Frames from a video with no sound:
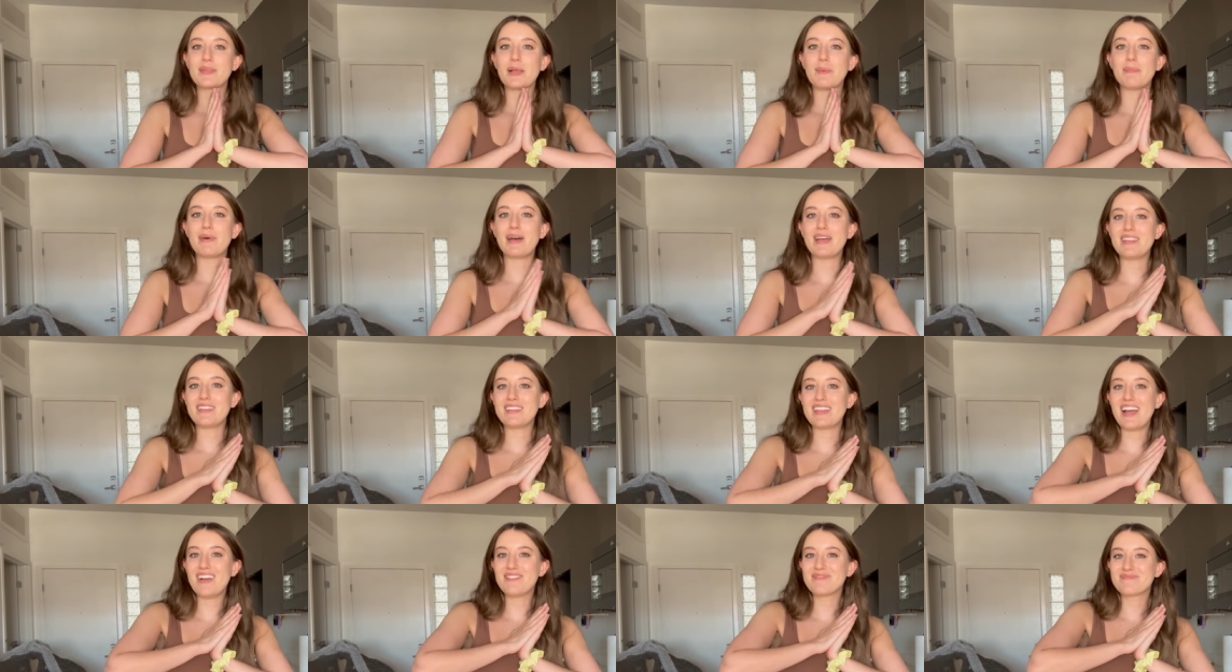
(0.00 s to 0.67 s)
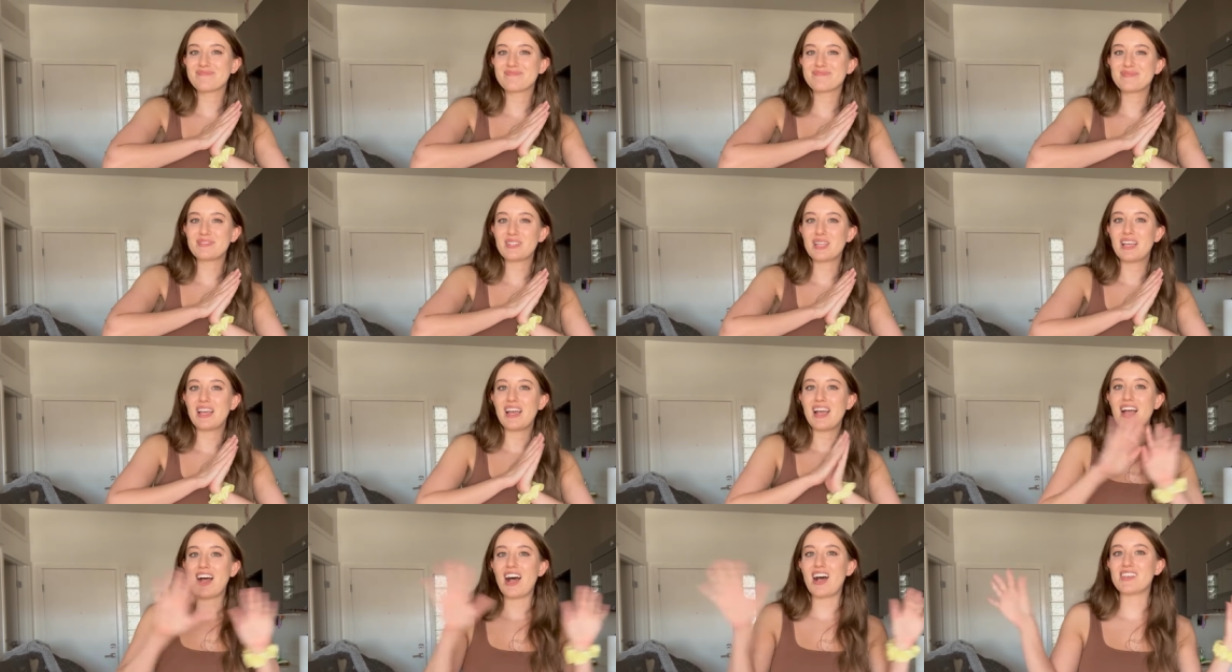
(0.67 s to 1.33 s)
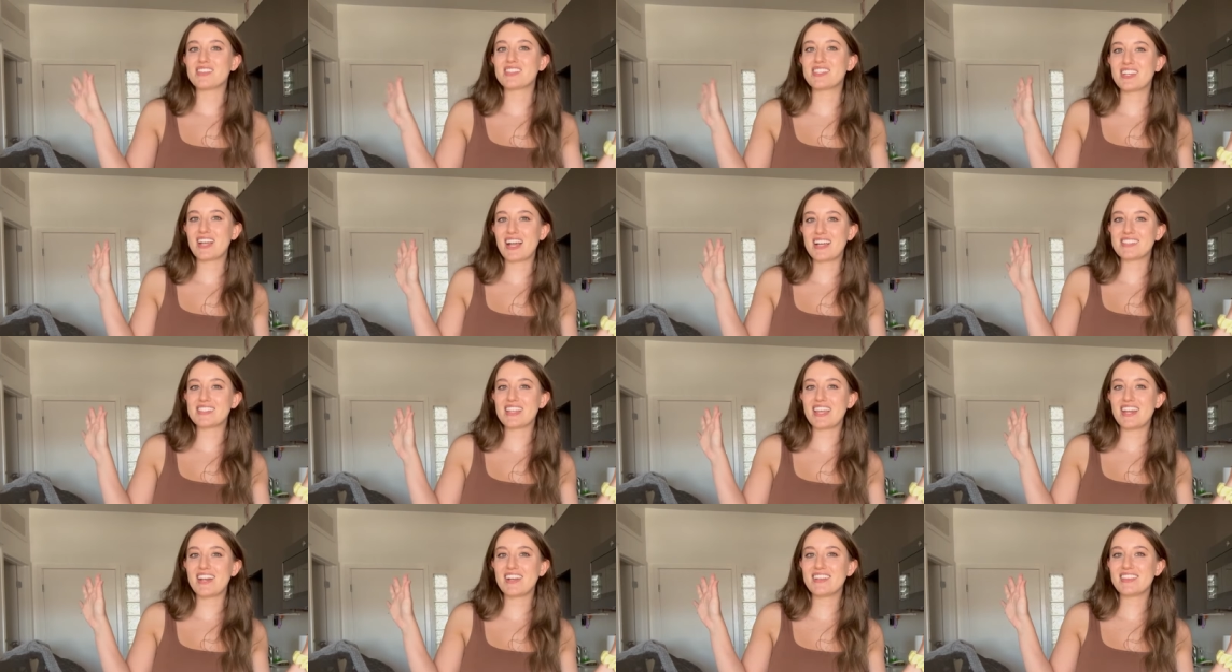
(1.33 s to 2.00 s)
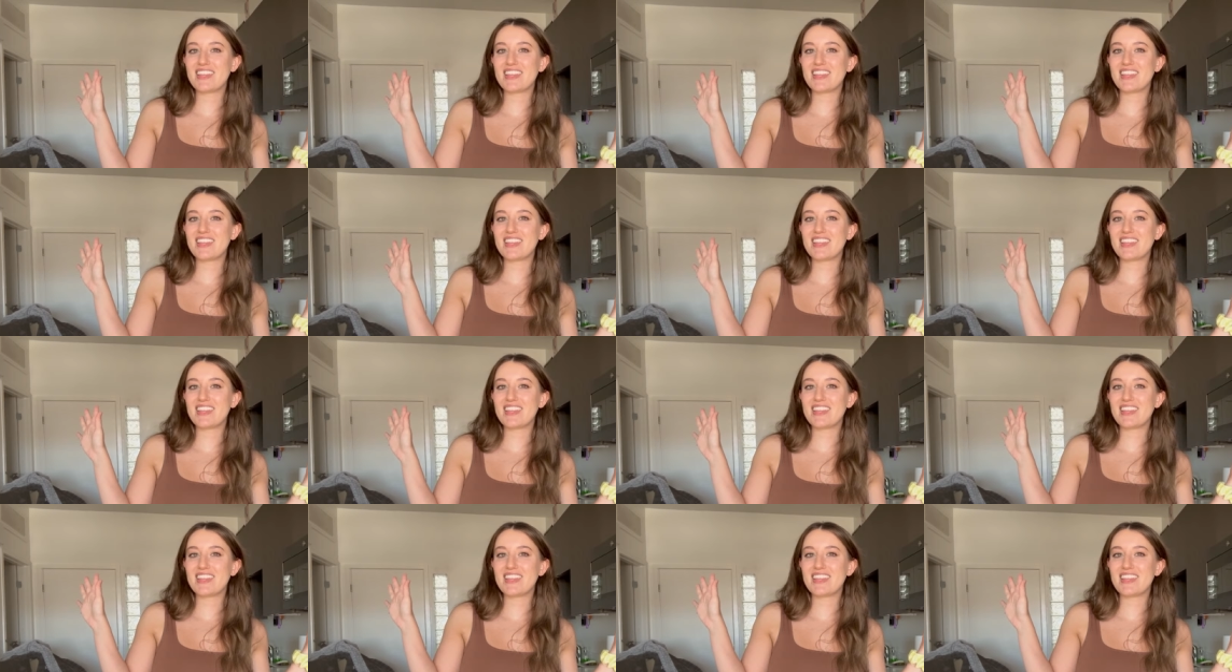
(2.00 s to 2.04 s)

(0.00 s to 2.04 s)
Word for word: But yeah, I'll see you guys later.